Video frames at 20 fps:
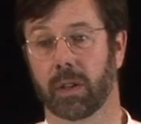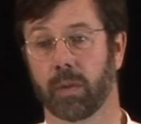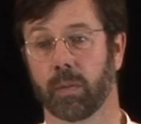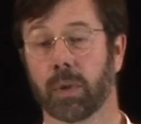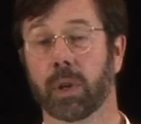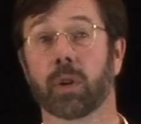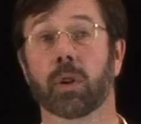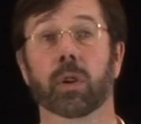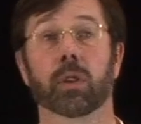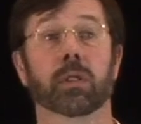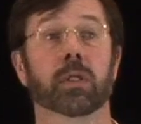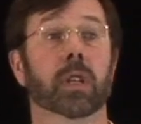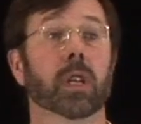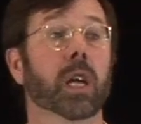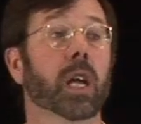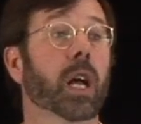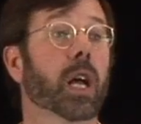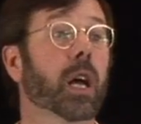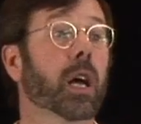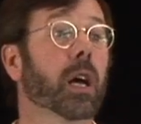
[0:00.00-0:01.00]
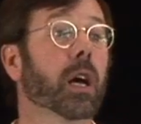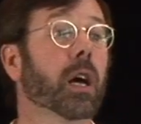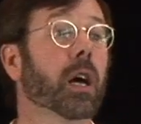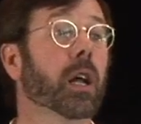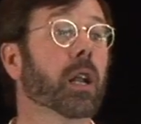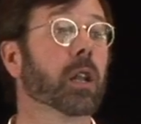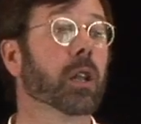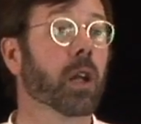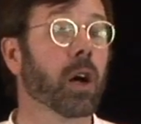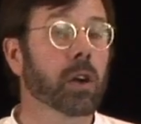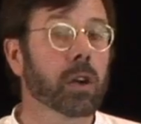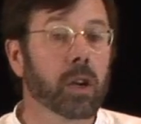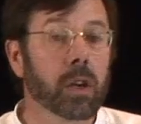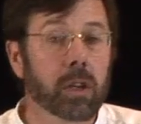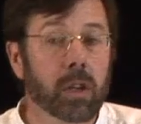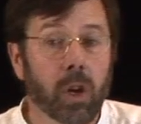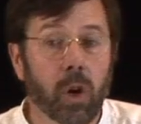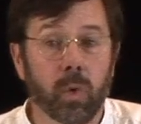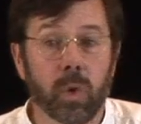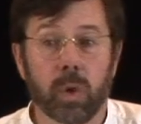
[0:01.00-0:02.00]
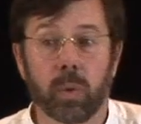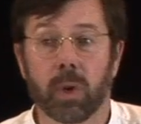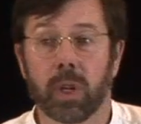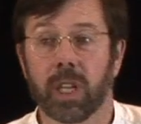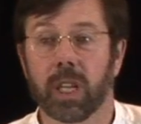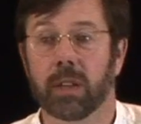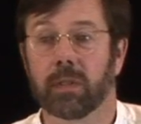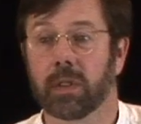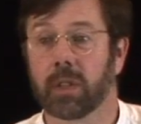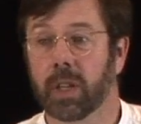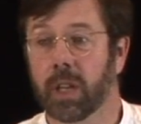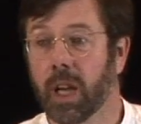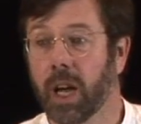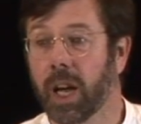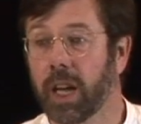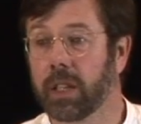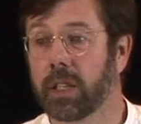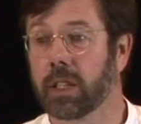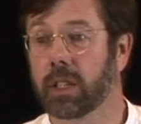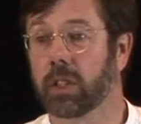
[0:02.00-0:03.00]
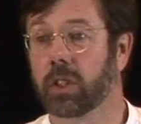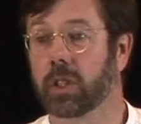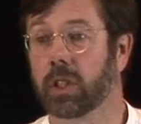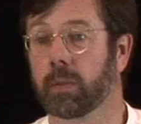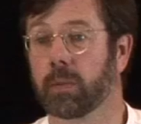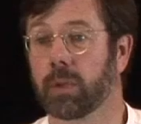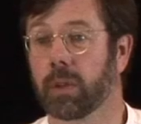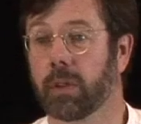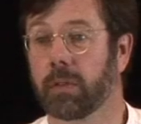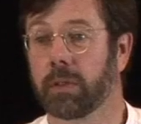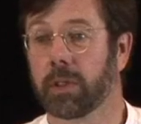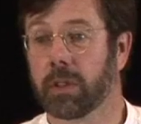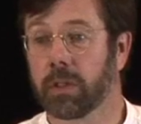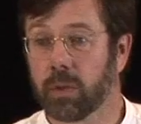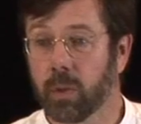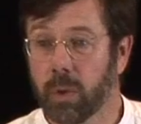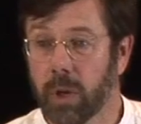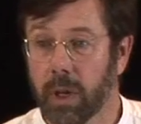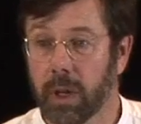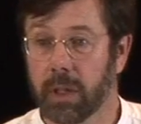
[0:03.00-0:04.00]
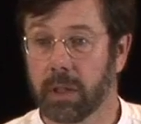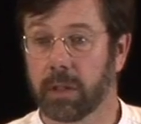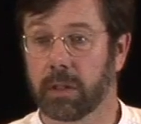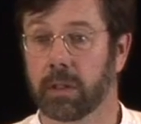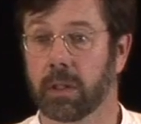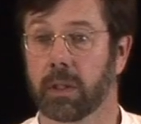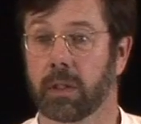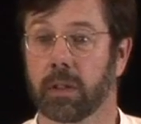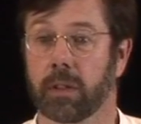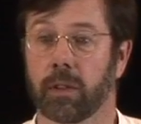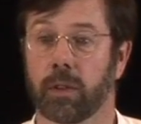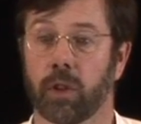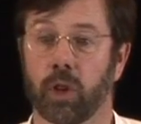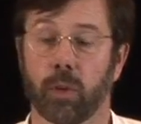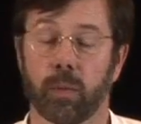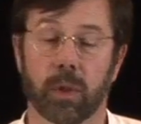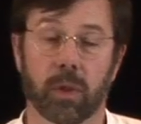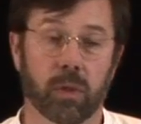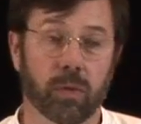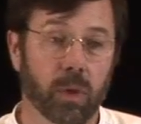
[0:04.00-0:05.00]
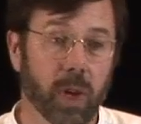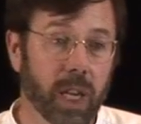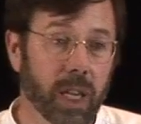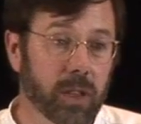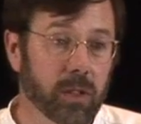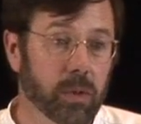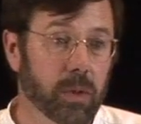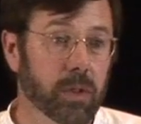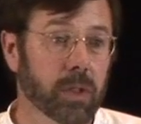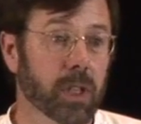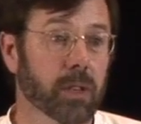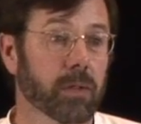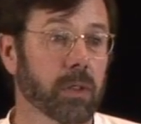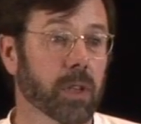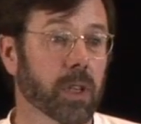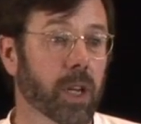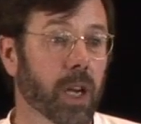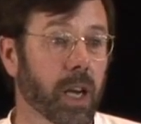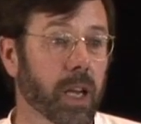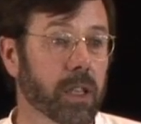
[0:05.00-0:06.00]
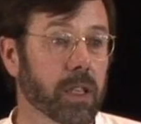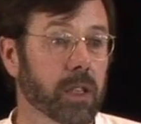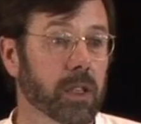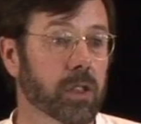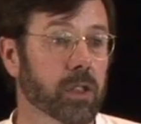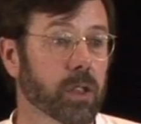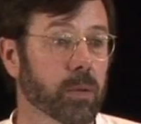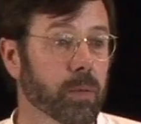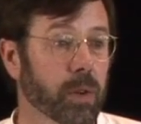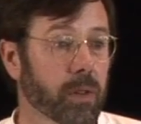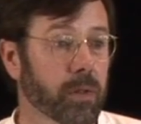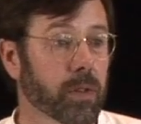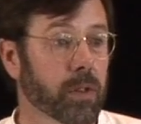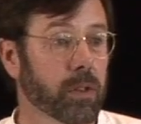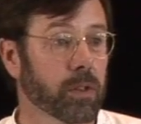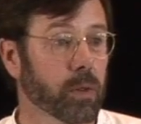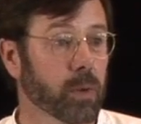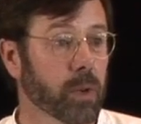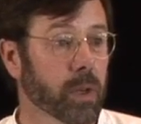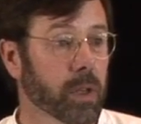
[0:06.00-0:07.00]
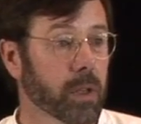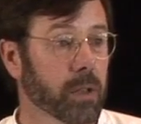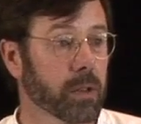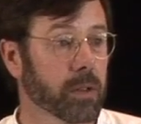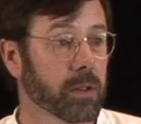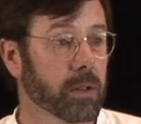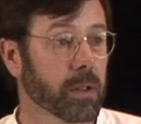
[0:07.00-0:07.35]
Because long ago we were given guardianship of this world. Human race was given guardianship of this world.